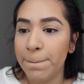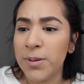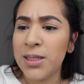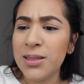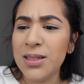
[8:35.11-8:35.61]

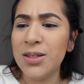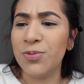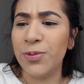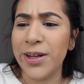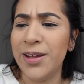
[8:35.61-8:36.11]
But this is a
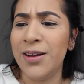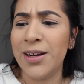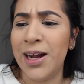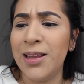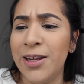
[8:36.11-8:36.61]
really
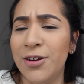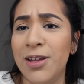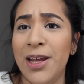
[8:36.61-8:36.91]
good eyeliner.